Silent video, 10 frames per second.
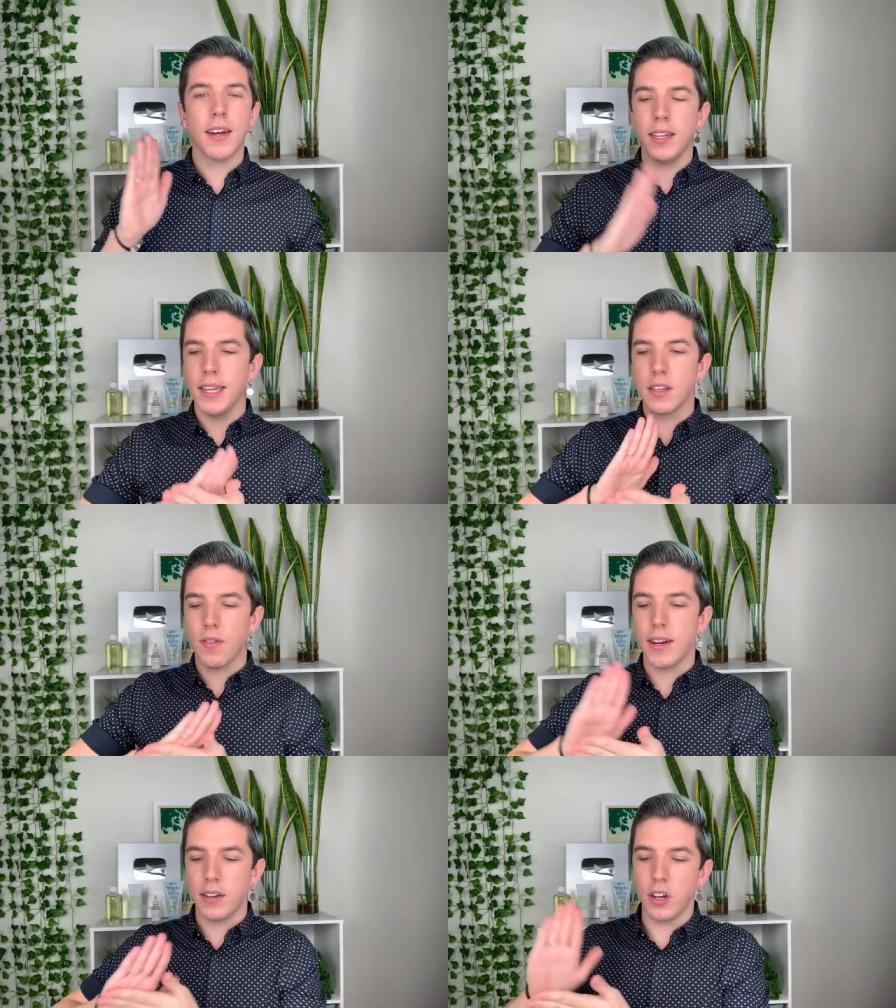I think it's
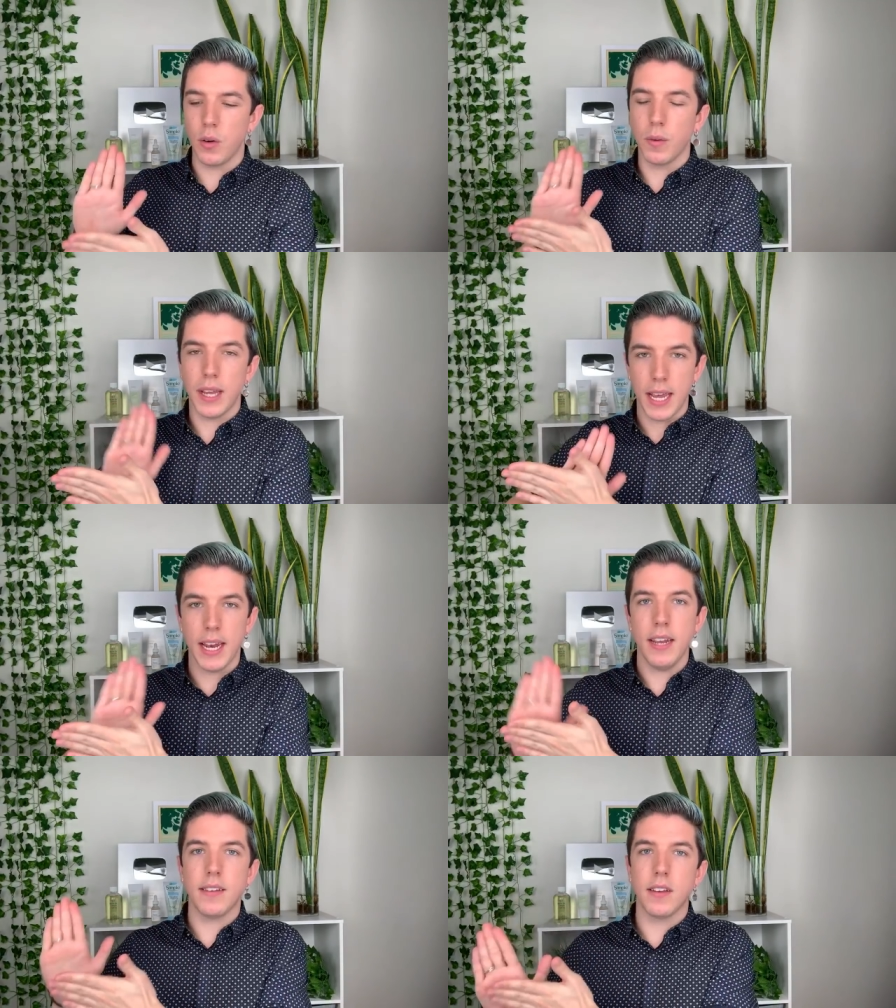fine to, you know, hit
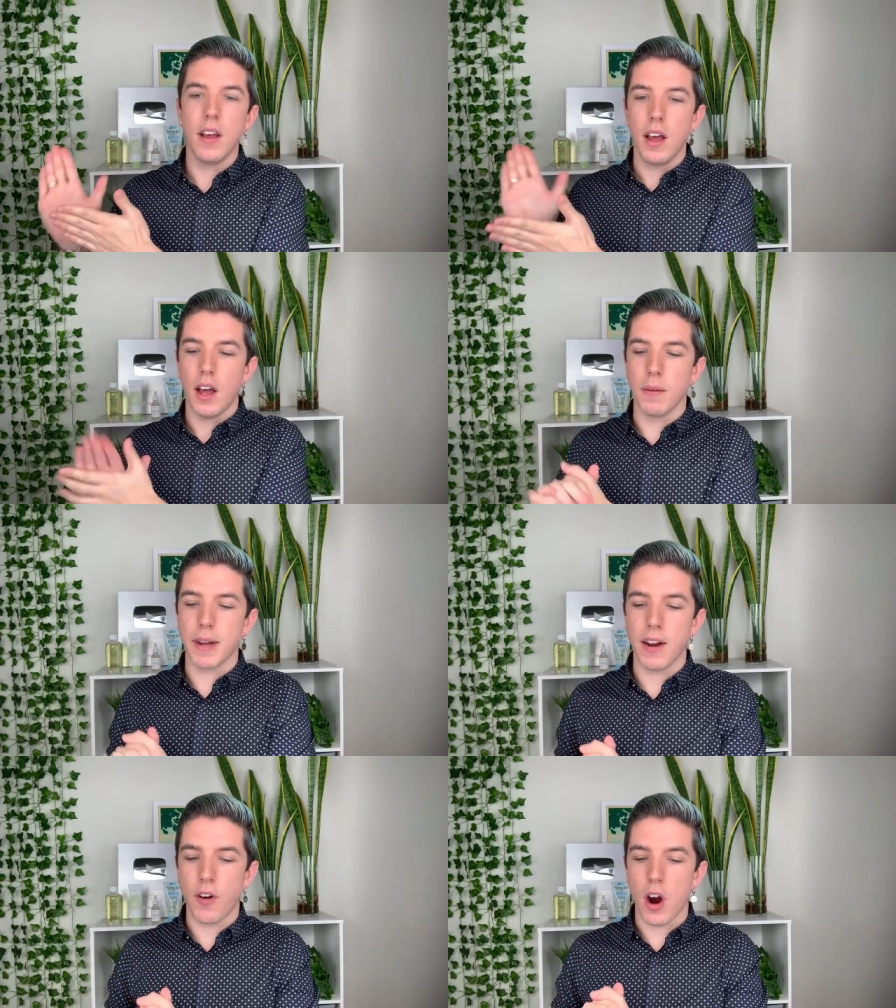it um,
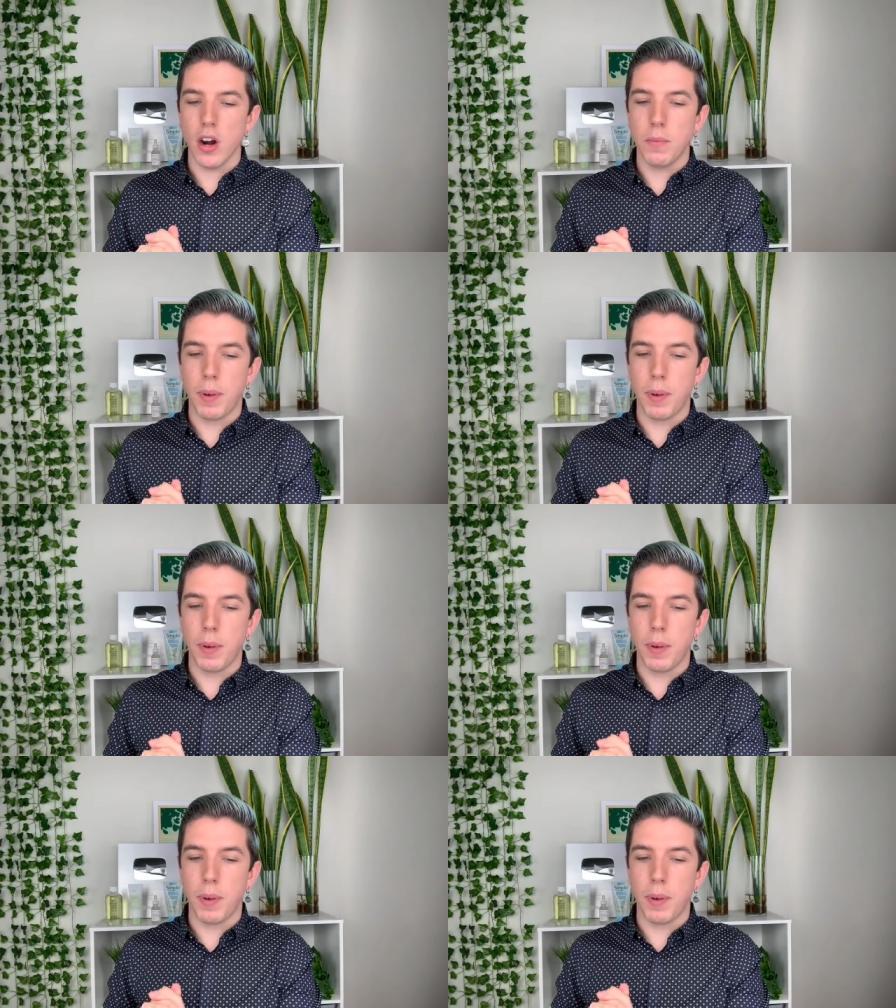kind of hard.